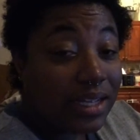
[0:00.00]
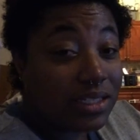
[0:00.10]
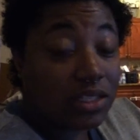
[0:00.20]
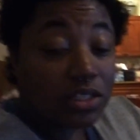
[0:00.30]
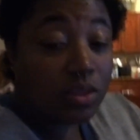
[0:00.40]

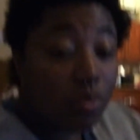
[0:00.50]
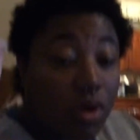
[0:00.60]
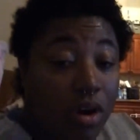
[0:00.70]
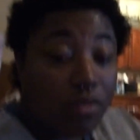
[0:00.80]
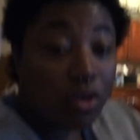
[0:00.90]
until
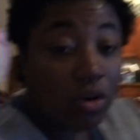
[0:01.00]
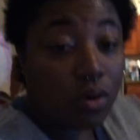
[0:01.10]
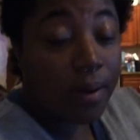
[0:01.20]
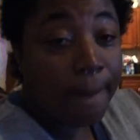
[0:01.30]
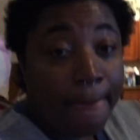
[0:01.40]
tomorrow.
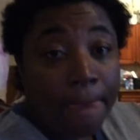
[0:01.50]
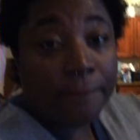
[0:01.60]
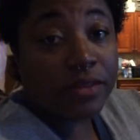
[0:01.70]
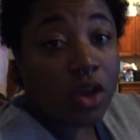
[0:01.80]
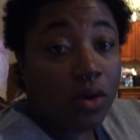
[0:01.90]

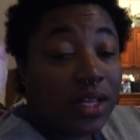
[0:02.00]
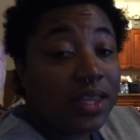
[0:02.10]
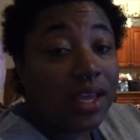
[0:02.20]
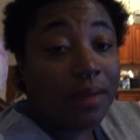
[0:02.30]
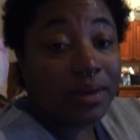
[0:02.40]
The only
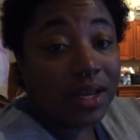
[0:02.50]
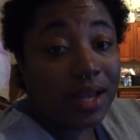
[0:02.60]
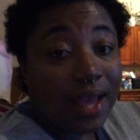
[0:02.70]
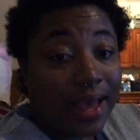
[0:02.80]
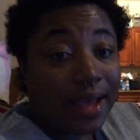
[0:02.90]
thing I'm
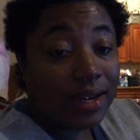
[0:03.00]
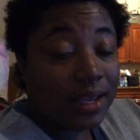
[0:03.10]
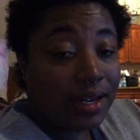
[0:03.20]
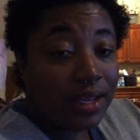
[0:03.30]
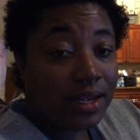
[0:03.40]
gonna add
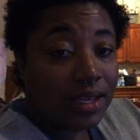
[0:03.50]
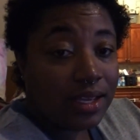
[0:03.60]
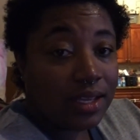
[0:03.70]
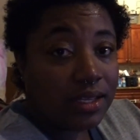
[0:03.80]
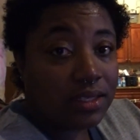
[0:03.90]
in it
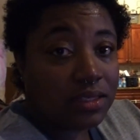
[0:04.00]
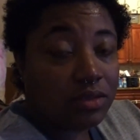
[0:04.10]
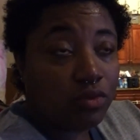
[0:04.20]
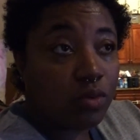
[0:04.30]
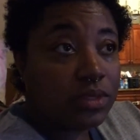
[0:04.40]
is
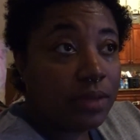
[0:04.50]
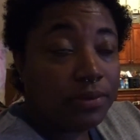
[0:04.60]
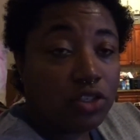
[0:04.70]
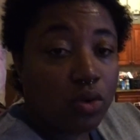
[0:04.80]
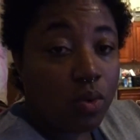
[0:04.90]
room
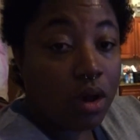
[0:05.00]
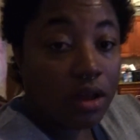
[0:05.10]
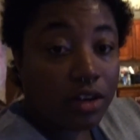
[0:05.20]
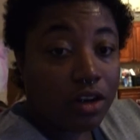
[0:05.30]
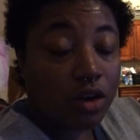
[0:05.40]
temperature
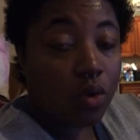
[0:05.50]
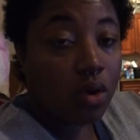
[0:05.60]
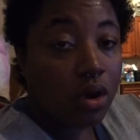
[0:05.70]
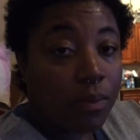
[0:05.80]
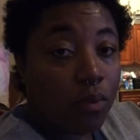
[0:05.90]
water,
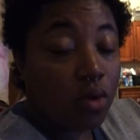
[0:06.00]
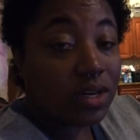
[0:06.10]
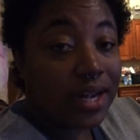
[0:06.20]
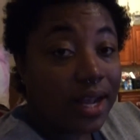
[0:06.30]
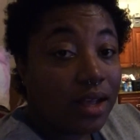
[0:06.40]
or water
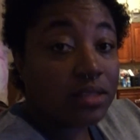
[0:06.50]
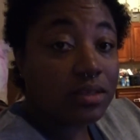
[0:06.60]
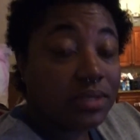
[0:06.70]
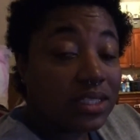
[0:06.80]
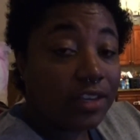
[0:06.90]
that
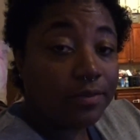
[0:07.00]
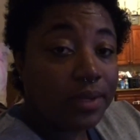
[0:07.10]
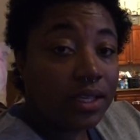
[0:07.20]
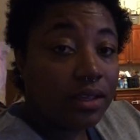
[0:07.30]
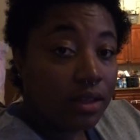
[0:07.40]
customers give
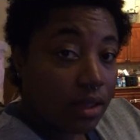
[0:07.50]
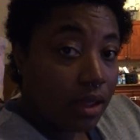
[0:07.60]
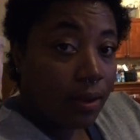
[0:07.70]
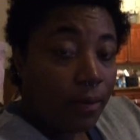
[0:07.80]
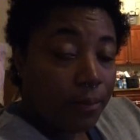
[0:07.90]
me,
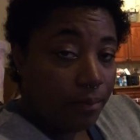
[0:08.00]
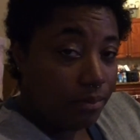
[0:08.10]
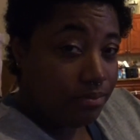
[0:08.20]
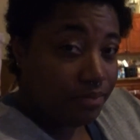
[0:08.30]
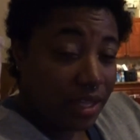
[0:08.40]

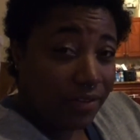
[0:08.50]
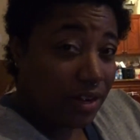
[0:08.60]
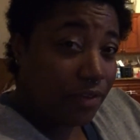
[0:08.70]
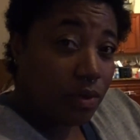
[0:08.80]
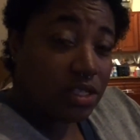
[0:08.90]
even
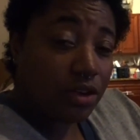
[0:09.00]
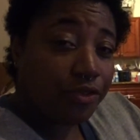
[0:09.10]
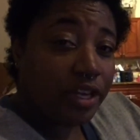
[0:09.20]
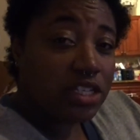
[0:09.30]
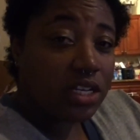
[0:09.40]
if it was in the
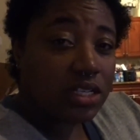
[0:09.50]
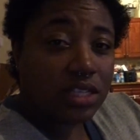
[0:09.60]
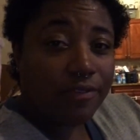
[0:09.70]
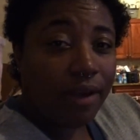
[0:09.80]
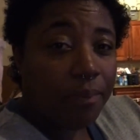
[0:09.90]
fridge, because
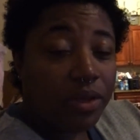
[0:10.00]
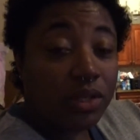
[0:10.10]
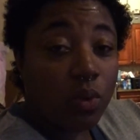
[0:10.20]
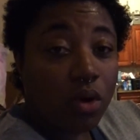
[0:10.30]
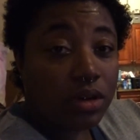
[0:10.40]
if I put
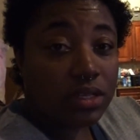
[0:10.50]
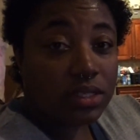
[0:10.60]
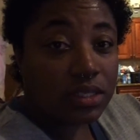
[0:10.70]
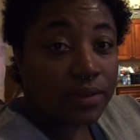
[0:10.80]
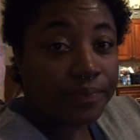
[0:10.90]
the
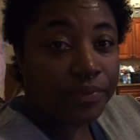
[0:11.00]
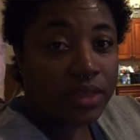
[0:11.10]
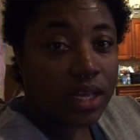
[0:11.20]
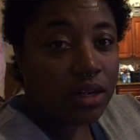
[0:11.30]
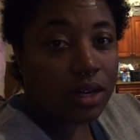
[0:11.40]
waters
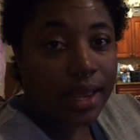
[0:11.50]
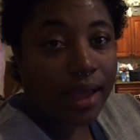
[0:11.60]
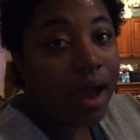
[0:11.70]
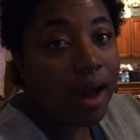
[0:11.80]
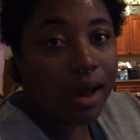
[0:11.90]
that are like
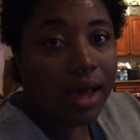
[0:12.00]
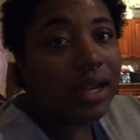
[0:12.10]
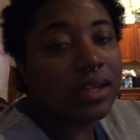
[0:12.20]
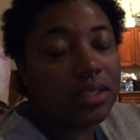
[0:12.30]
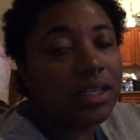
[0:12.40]
hot,
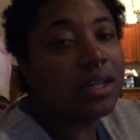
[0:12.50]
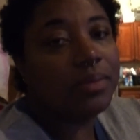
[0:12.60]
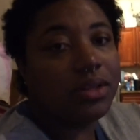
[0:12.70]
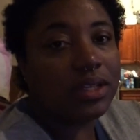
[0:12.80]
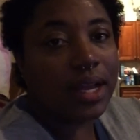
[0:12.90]
it's gonna
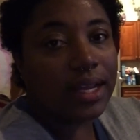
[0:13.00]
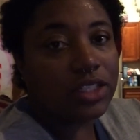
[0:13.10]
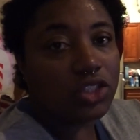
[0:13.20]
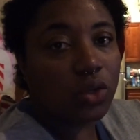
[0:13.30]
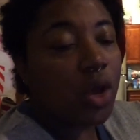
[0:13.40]
melt the
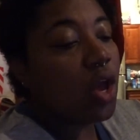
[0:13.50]
ice. So